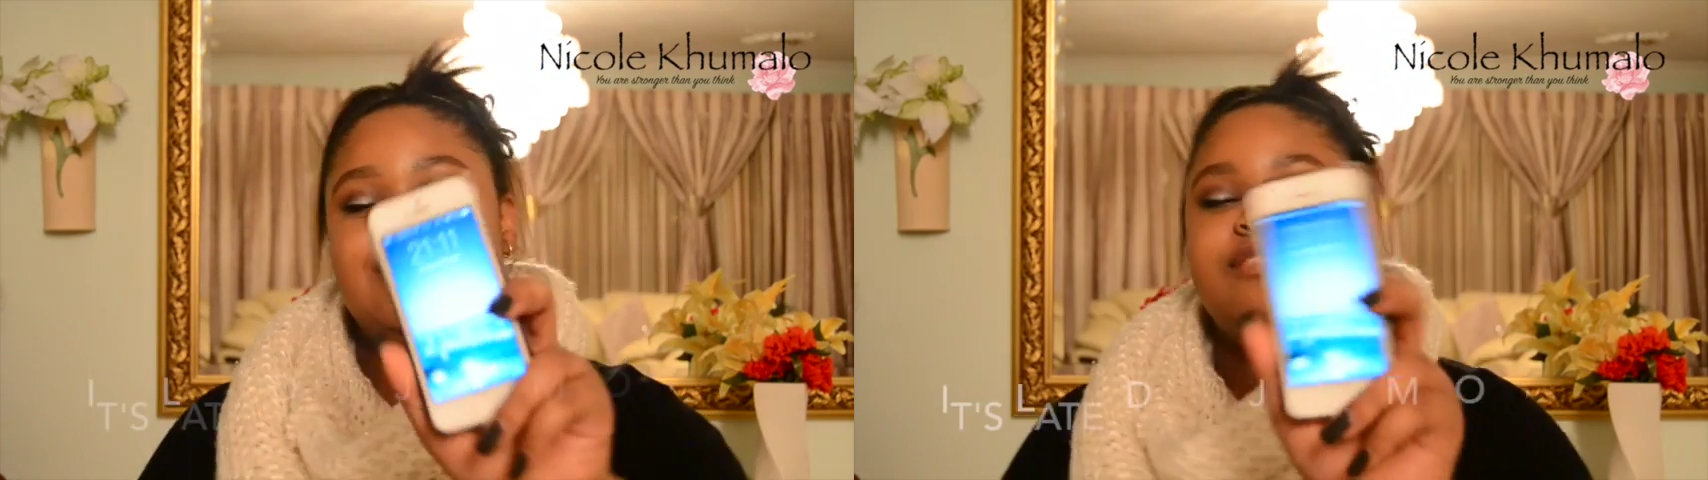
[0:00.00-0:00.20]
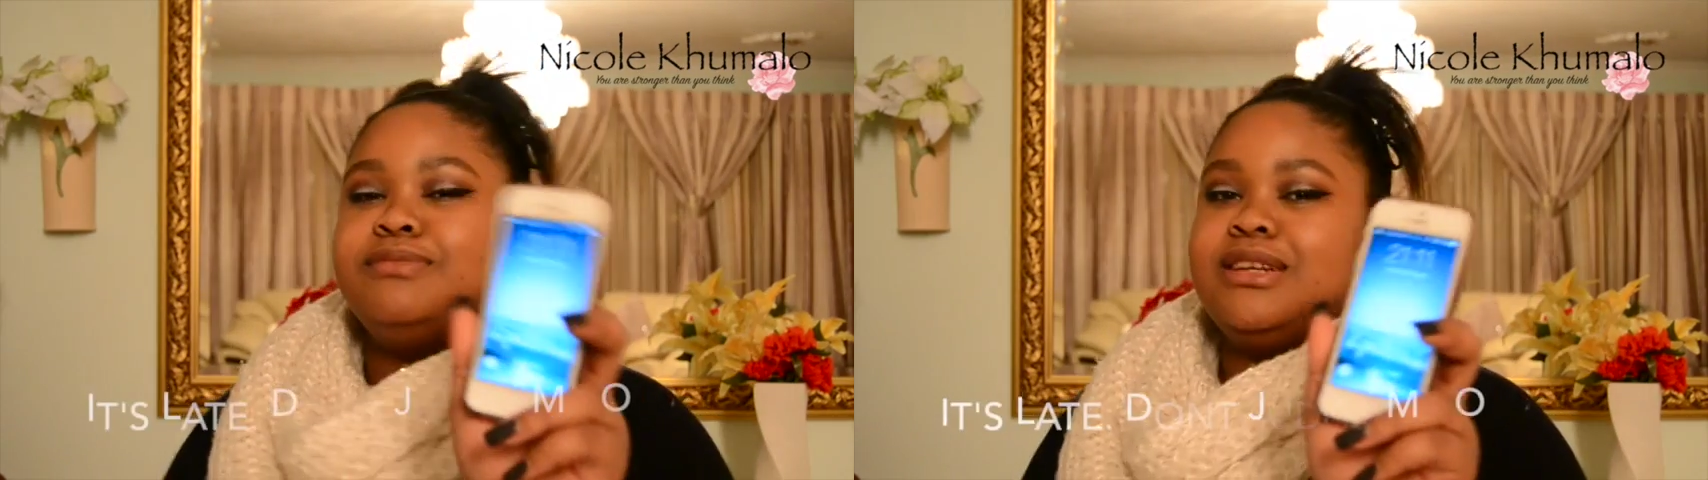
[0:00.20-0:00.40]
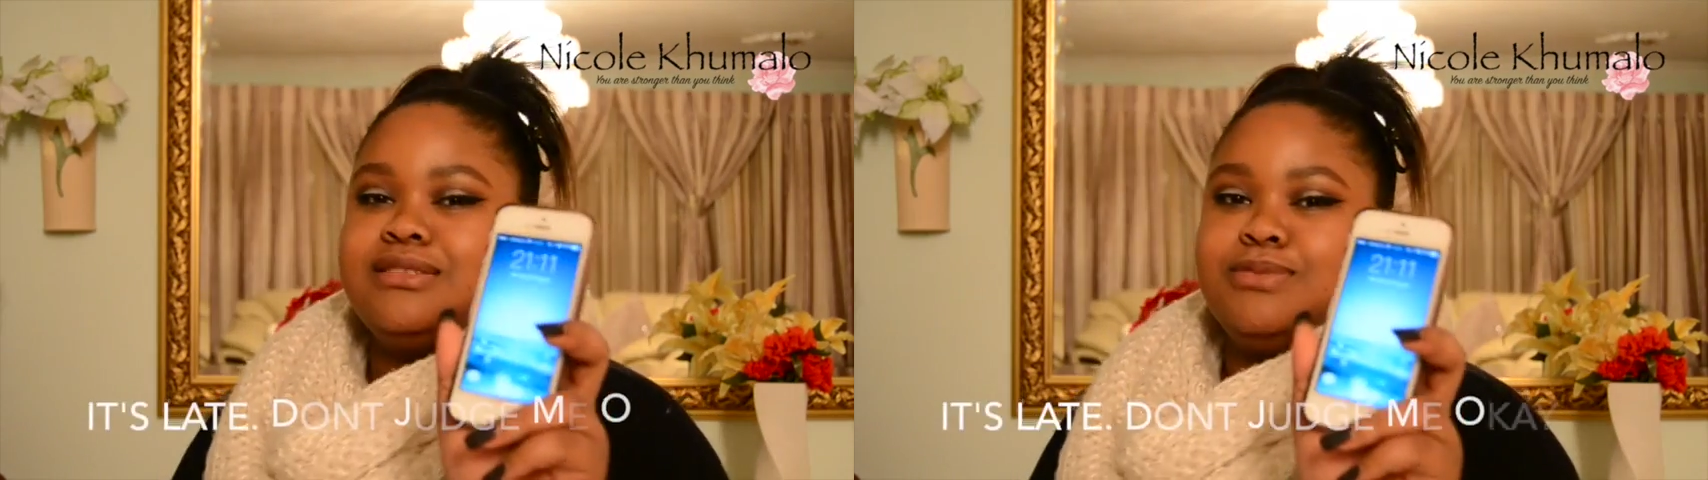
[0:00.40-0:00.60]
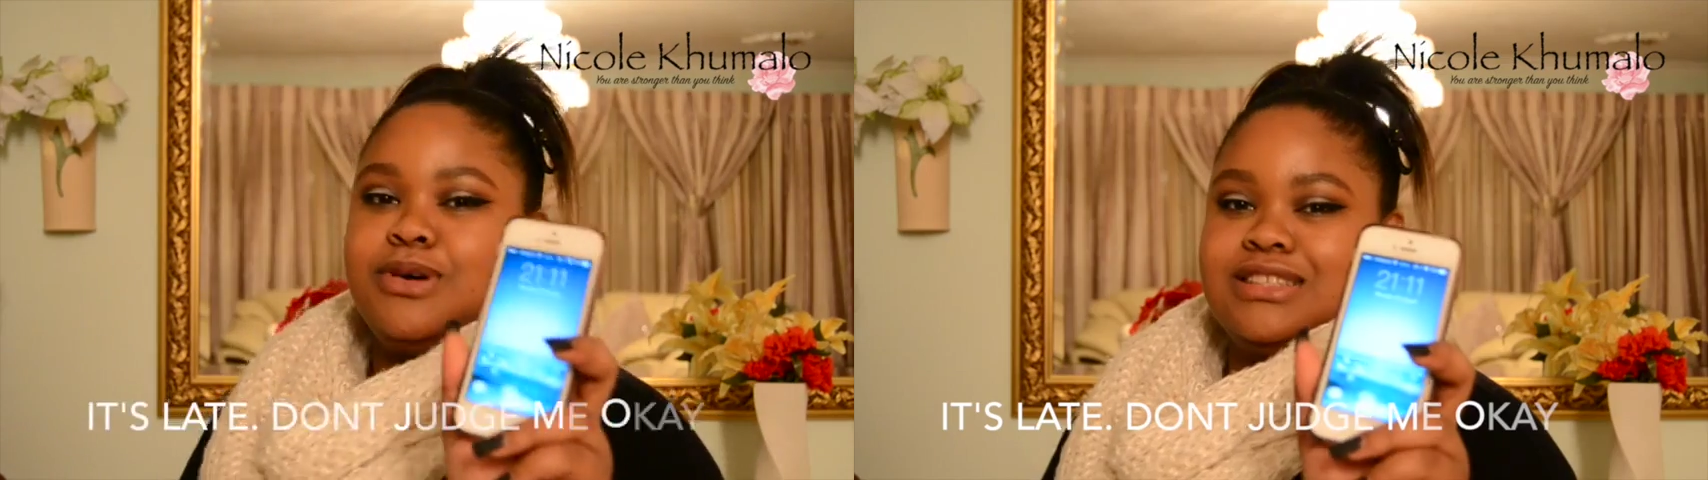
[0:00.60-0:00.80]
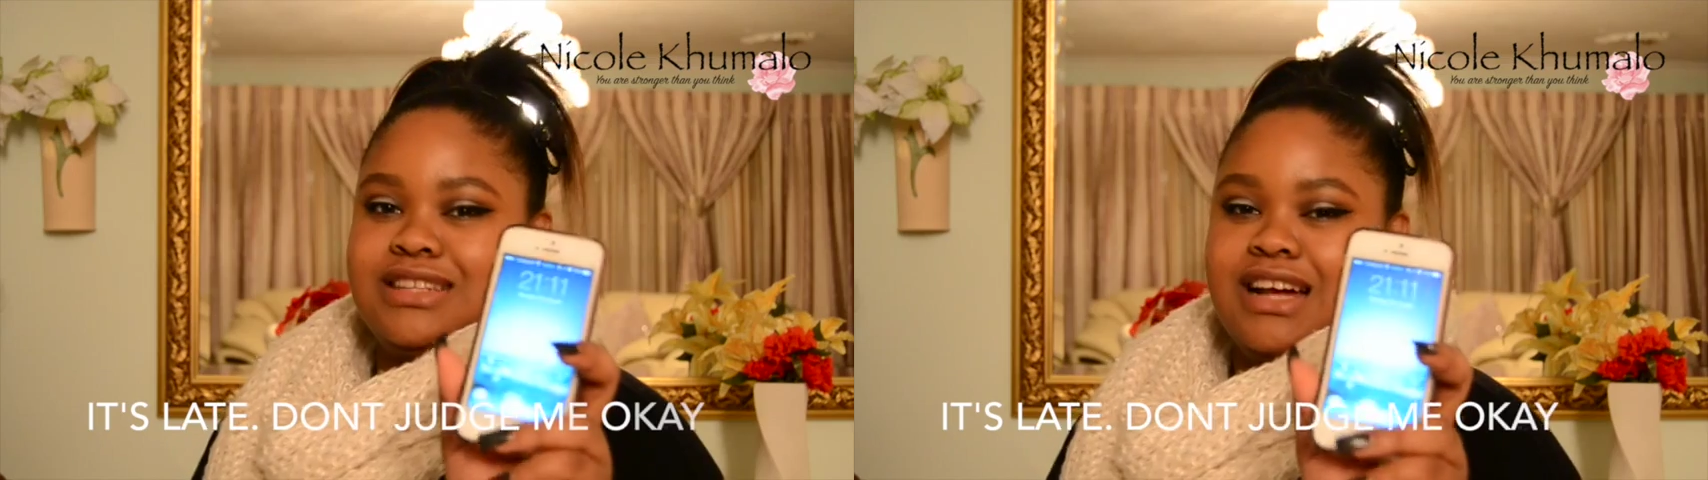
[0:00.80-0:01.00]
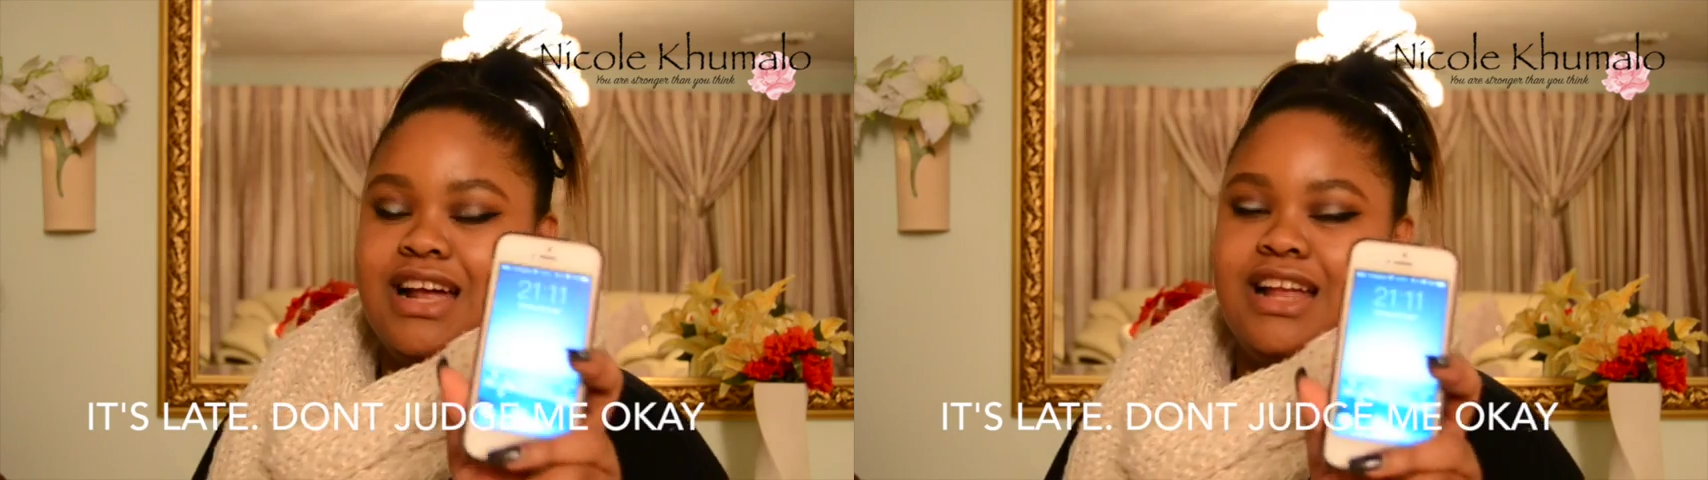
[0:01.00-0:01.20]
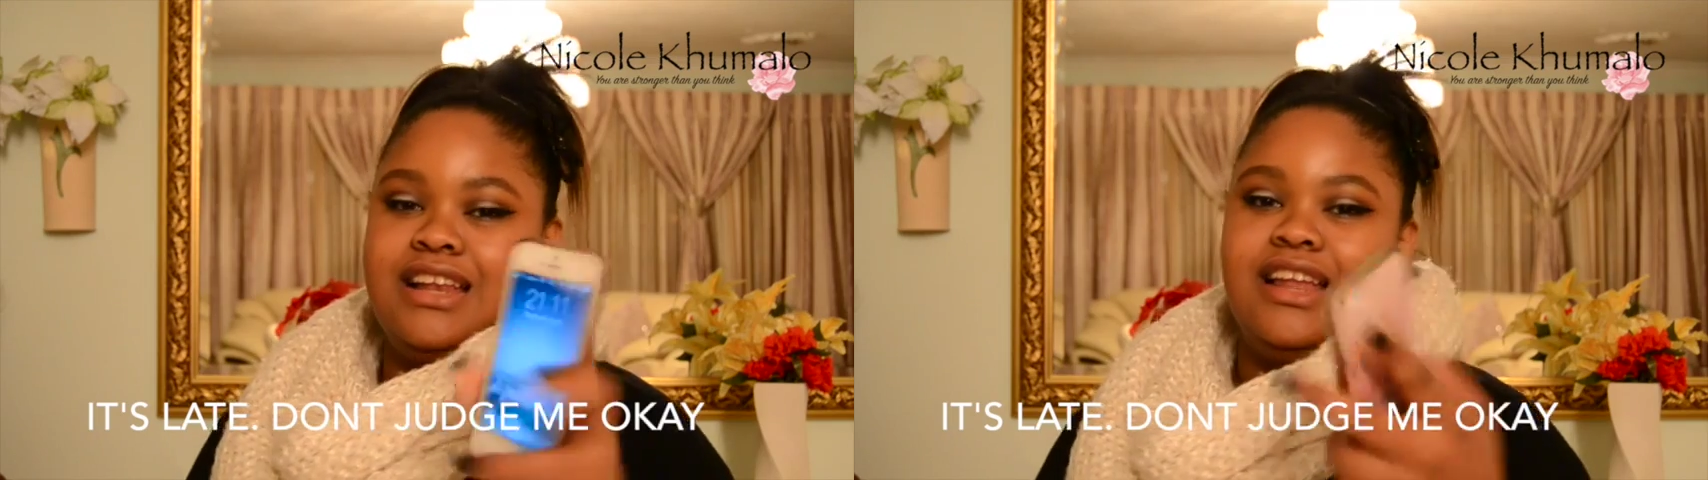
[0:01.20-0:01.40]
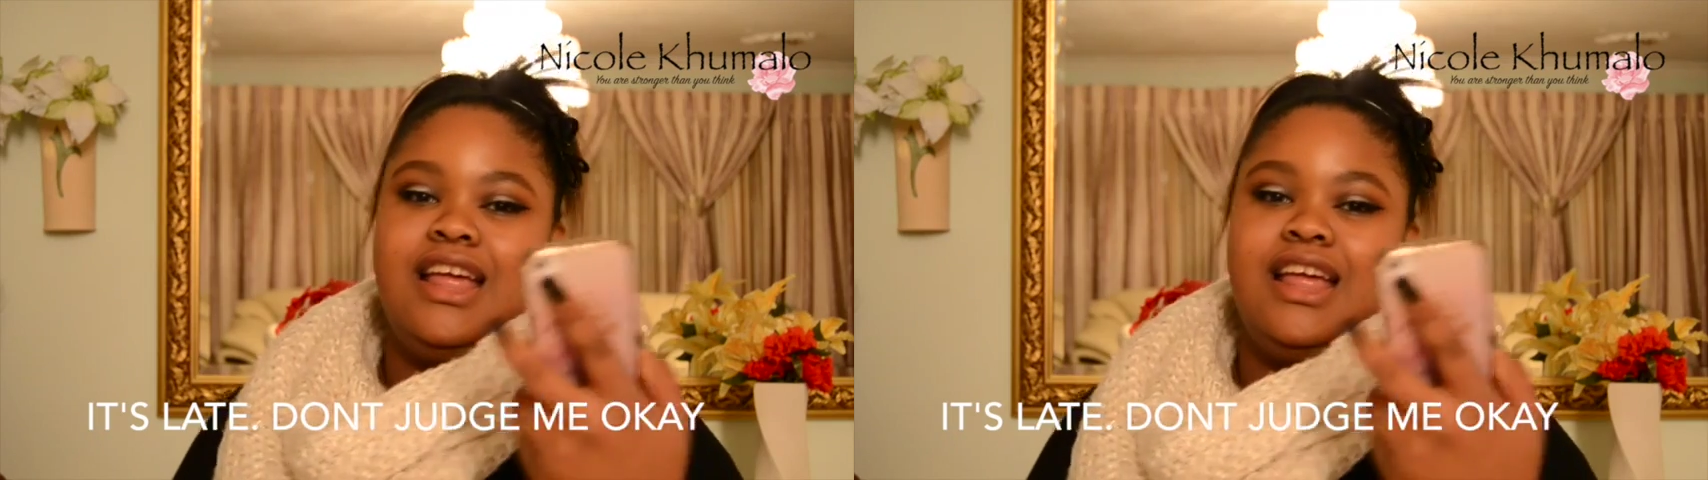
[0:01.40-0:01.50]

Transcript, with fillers: 11 minutes 9